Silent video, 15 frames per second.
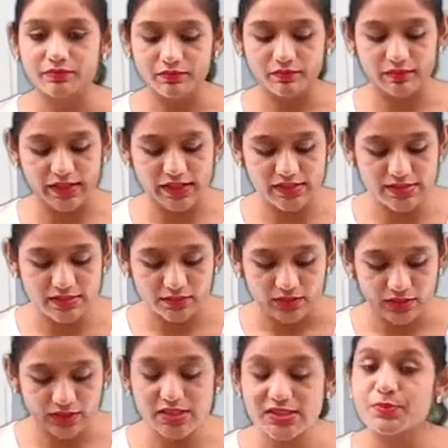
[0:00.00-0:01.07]
means
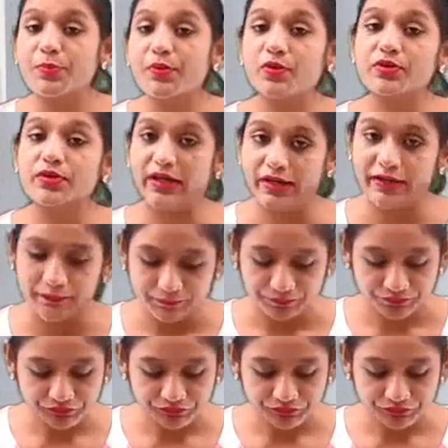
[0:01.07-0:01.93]
disputed.